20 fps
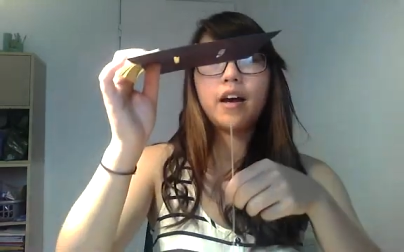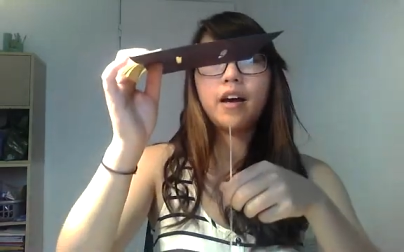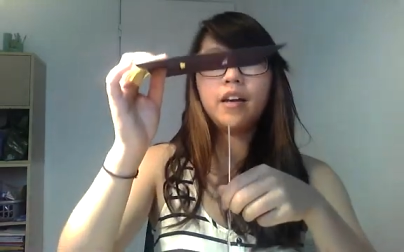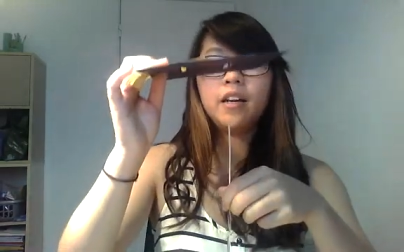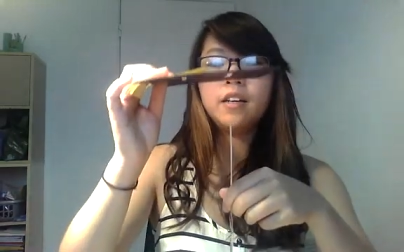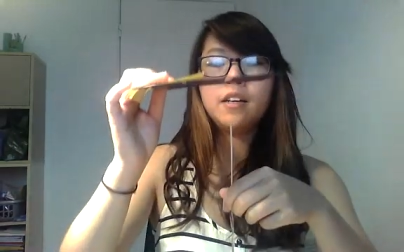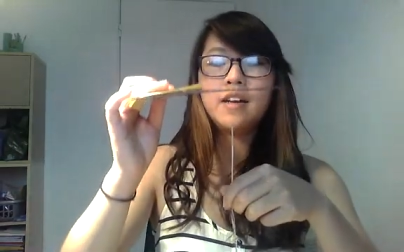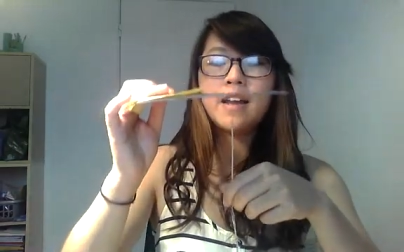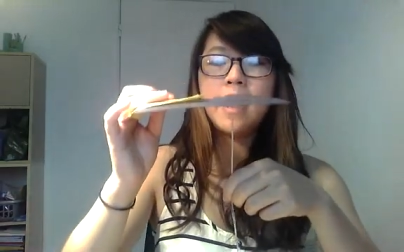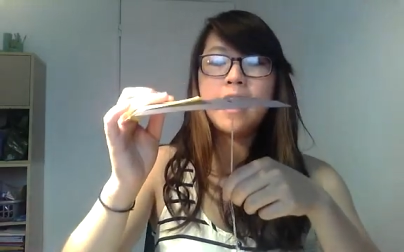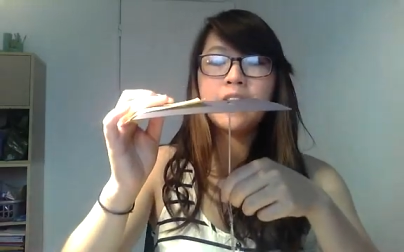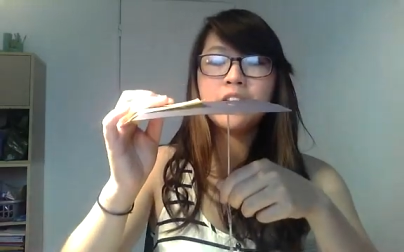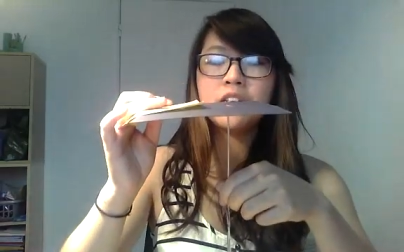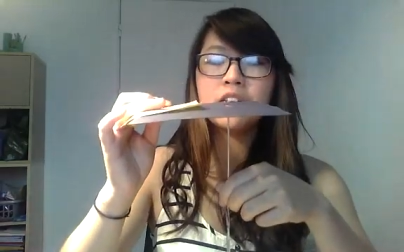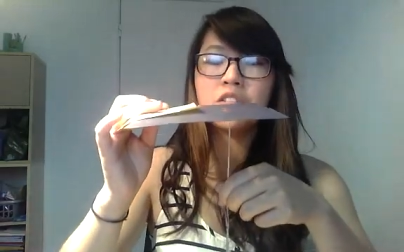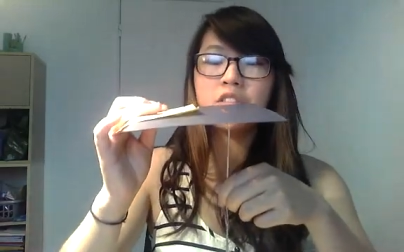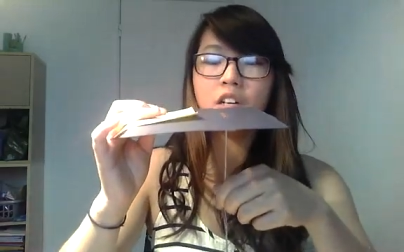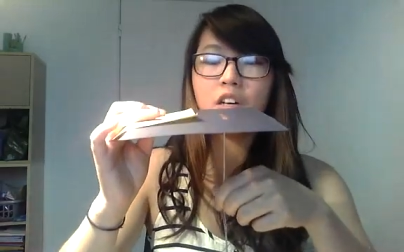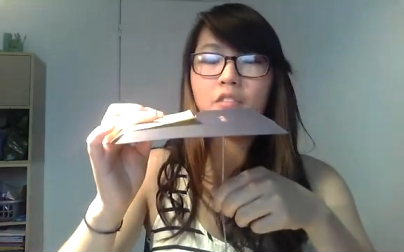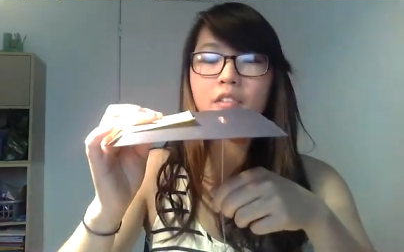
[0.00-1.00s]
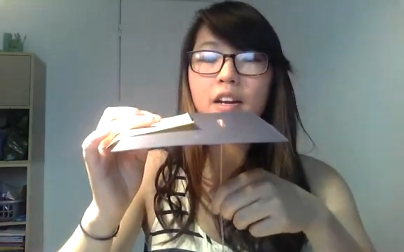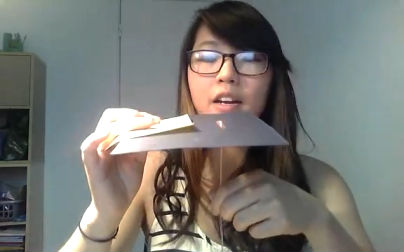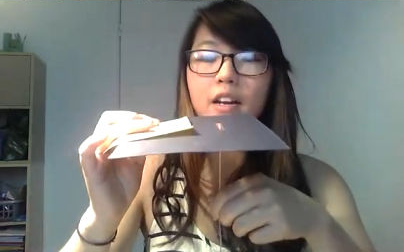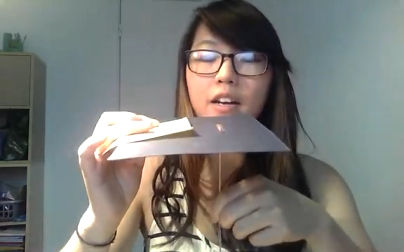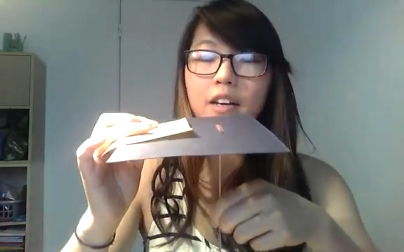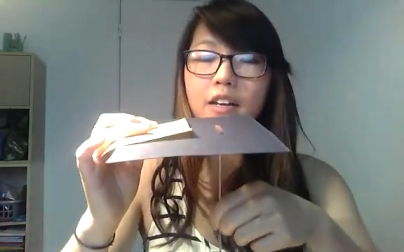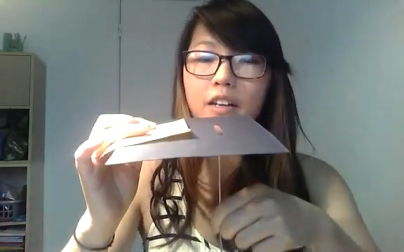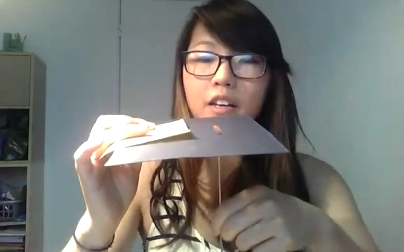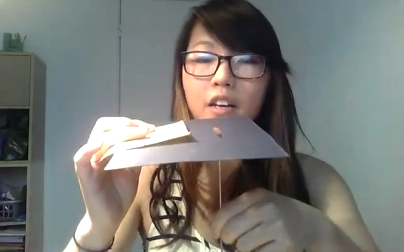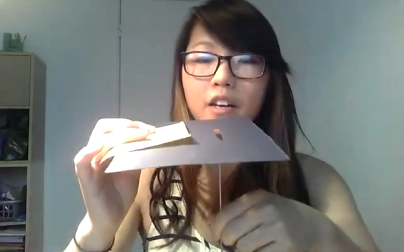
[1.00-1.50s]
and then lands
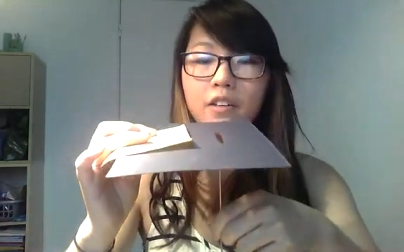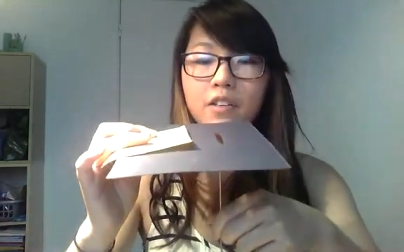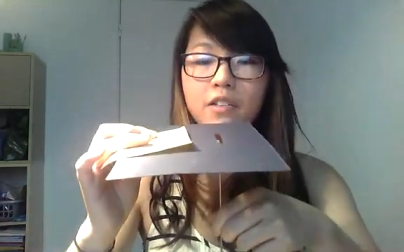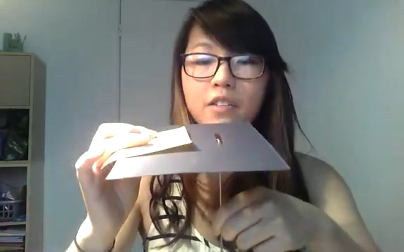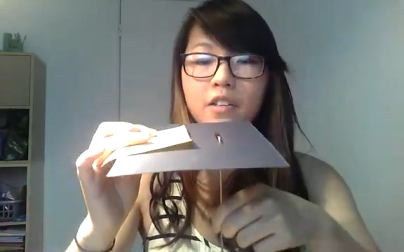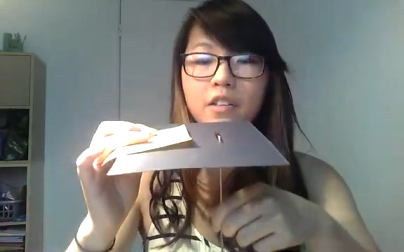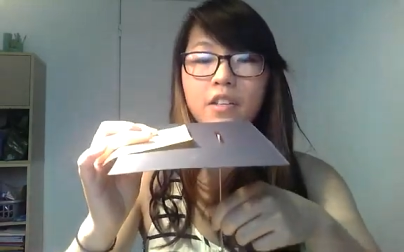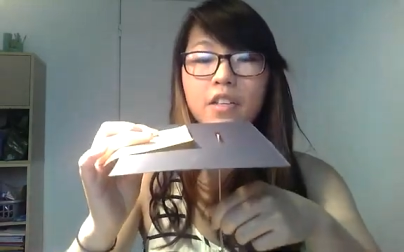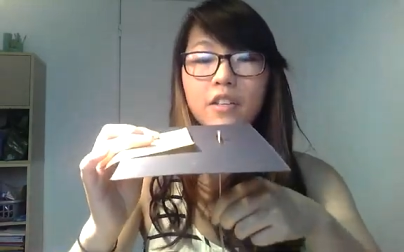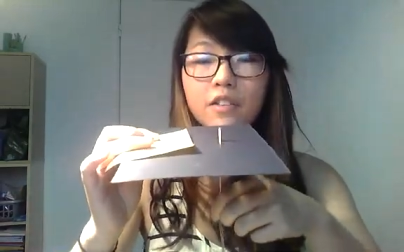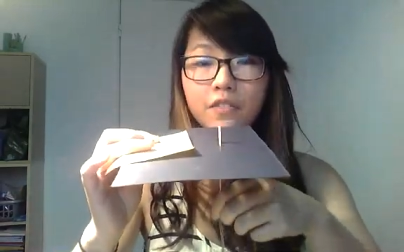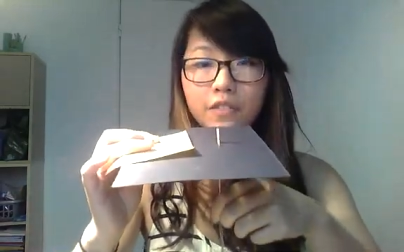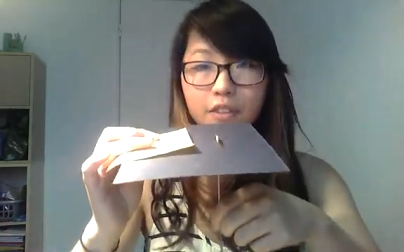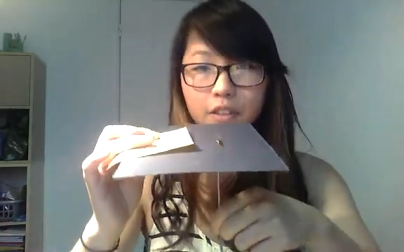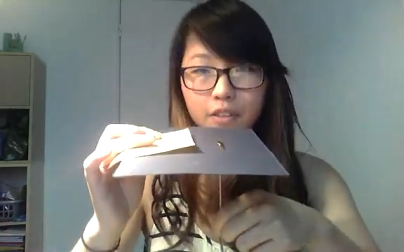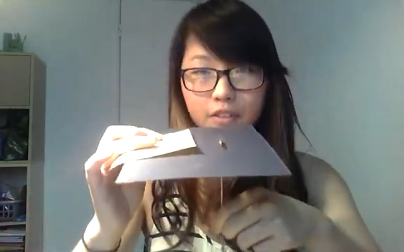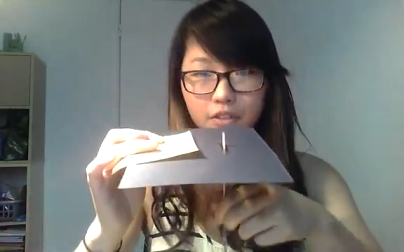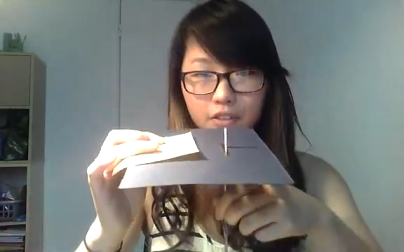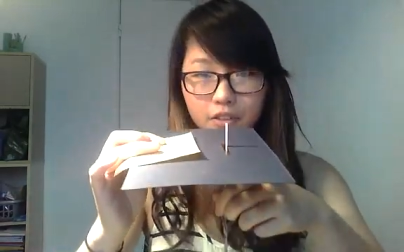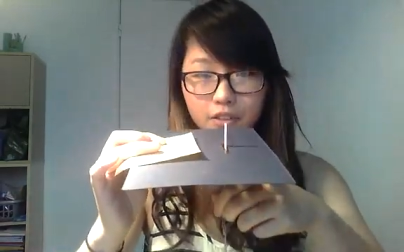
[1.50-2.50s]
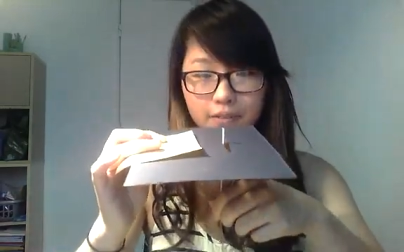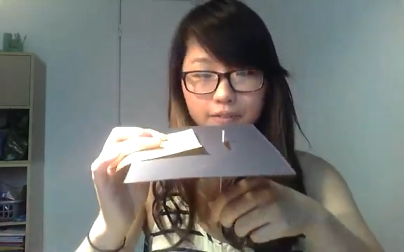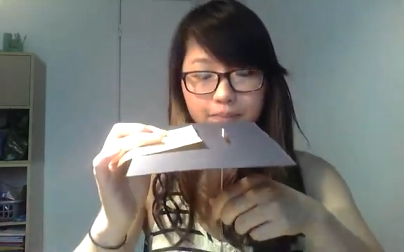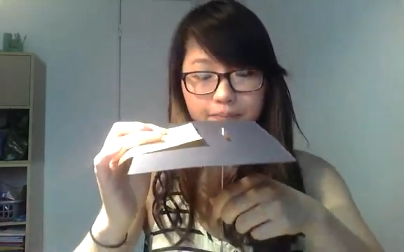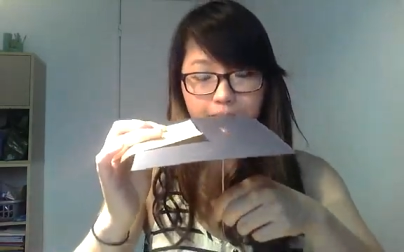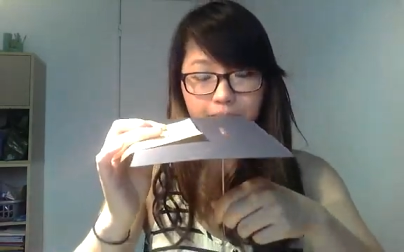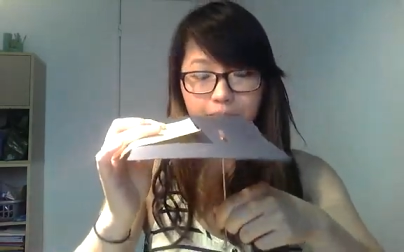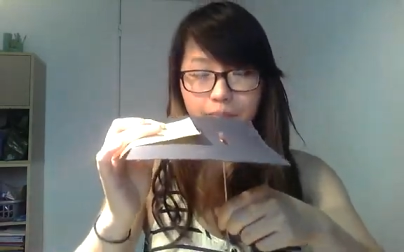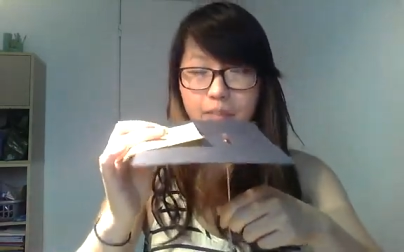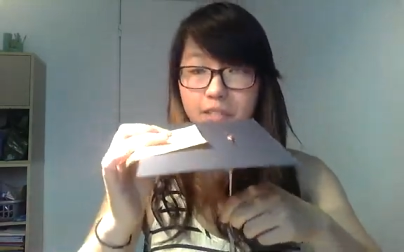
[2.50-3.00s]
directly underneath it.
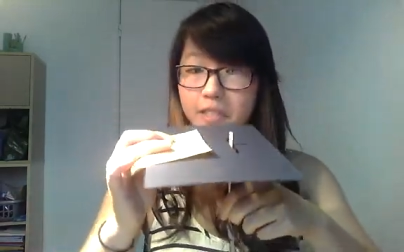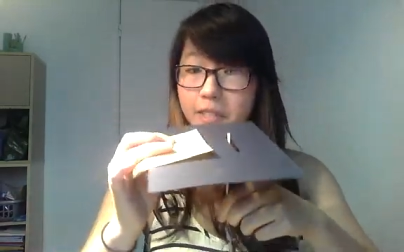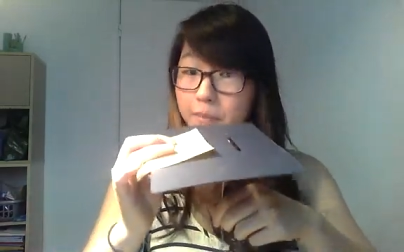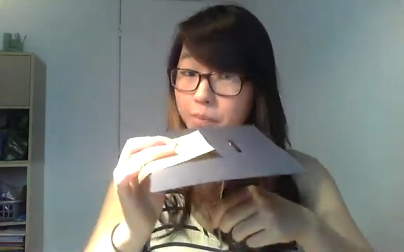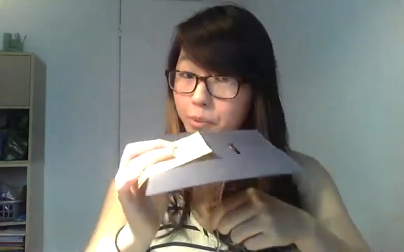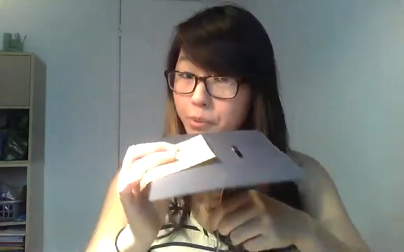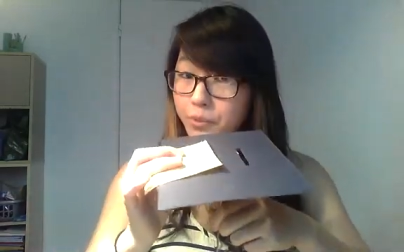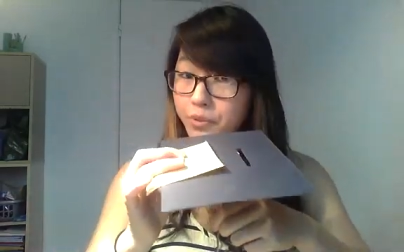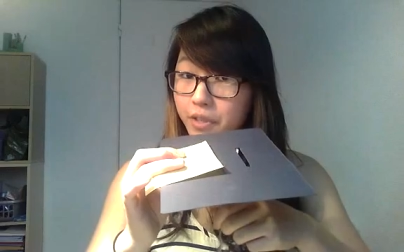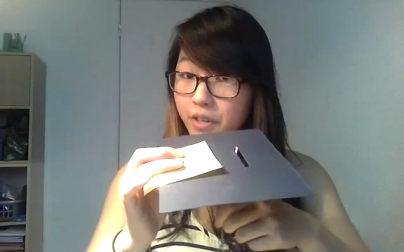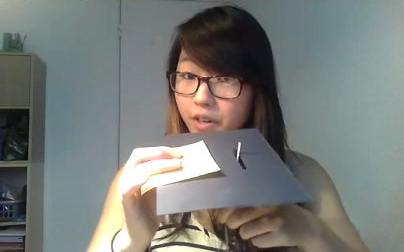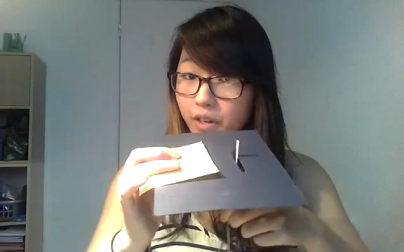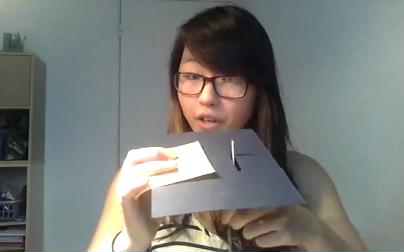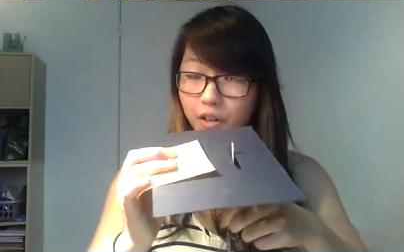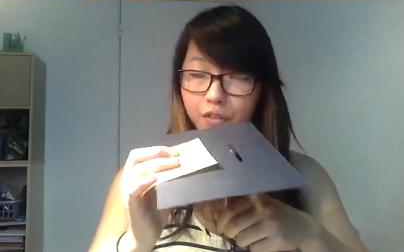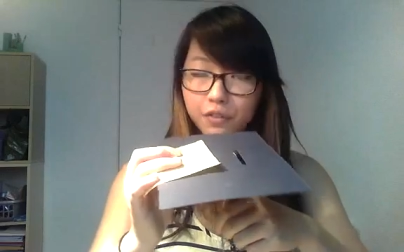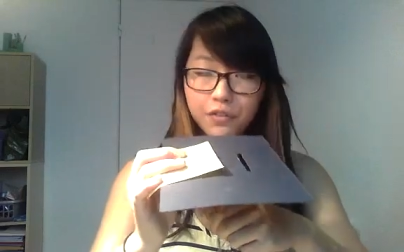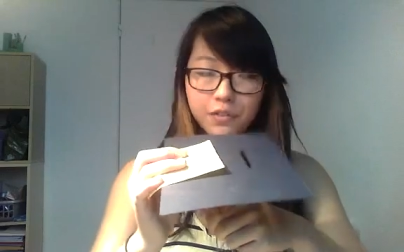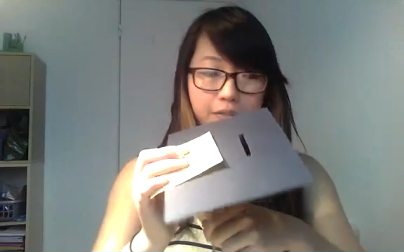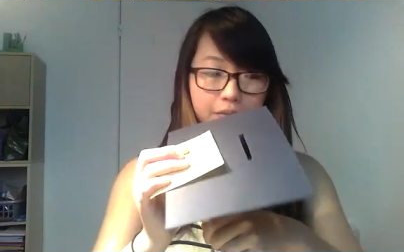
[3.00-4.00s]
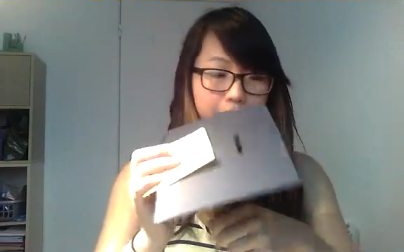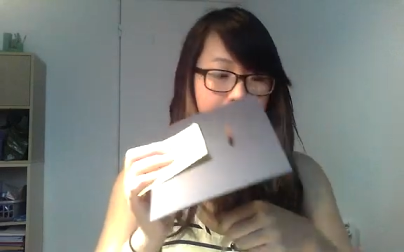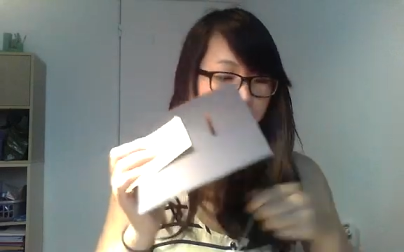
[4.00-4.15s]
Simple as enough.